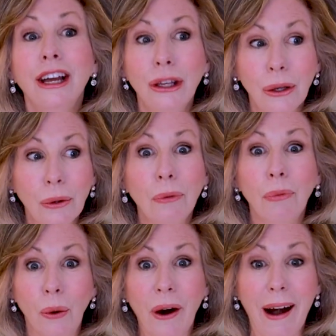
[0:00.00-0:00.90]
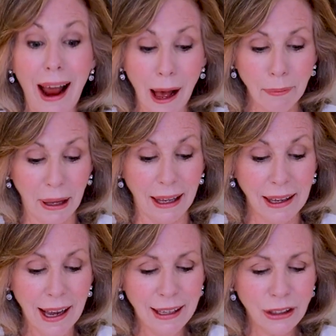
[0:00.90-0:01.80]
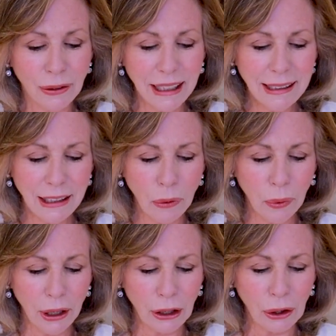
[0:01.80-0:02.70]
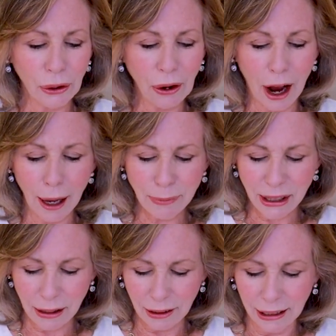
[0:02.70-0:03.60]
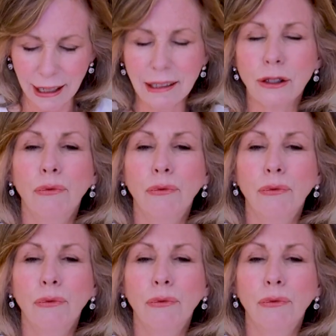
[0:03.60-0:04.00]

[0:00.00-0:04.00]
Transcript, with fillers: you more happy. So let's see what your obstacle is.